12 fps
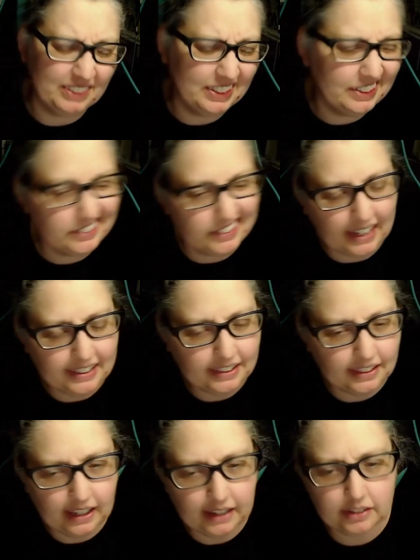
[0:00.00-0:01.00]
oh, Dana,
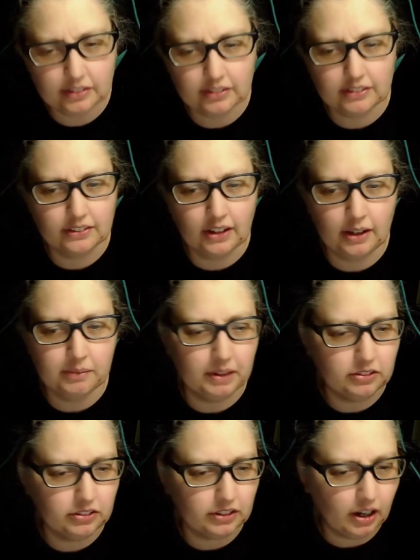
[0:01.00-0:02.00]
that's not
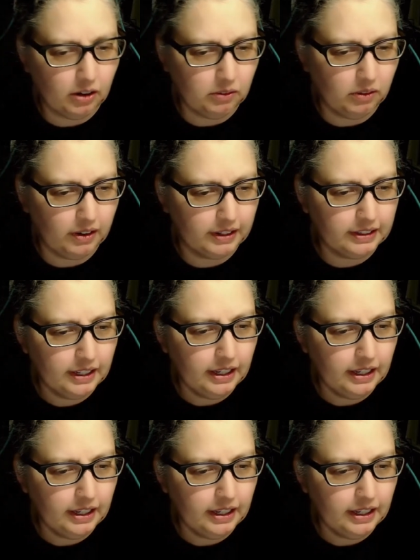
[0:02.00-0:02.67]
much to go on.